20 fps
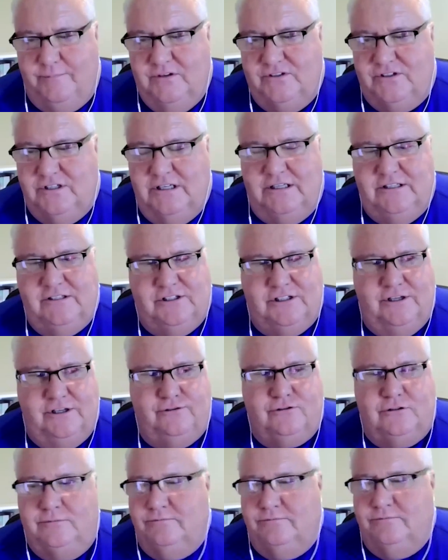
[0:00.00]
Yeah, Lyme disease
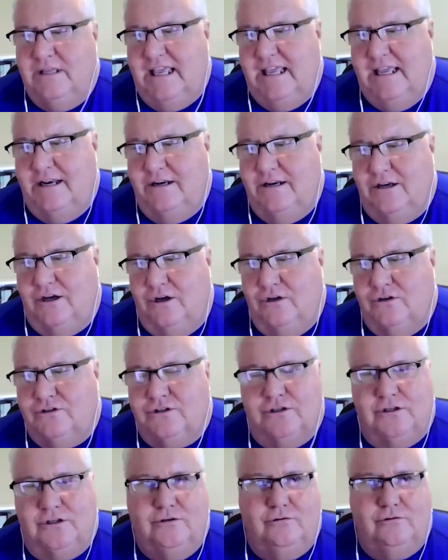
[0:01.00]
syndrome, and
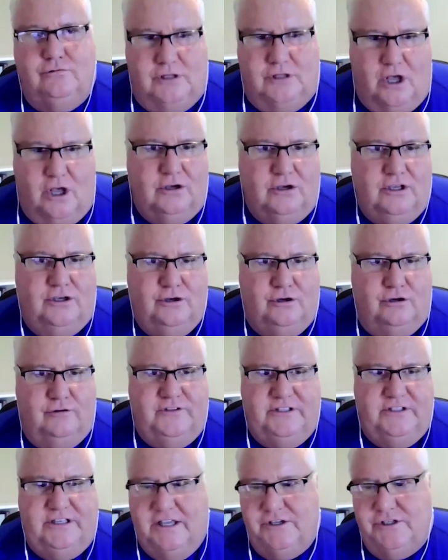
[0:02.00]
also long
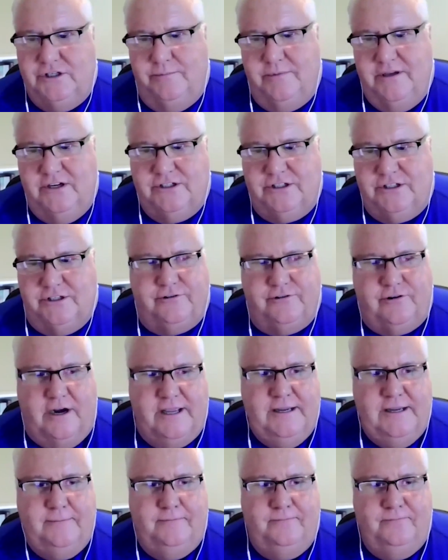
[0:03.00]
COVID, as you
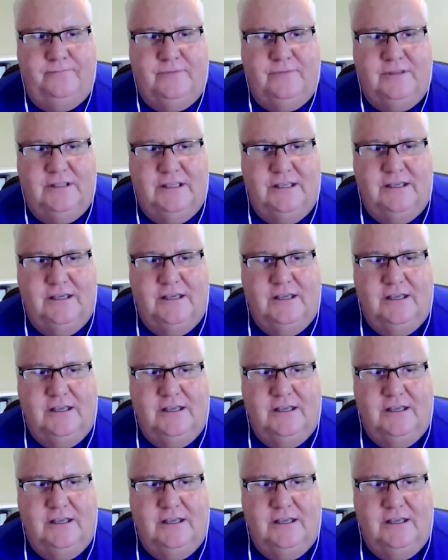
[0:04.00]
mentioned, right?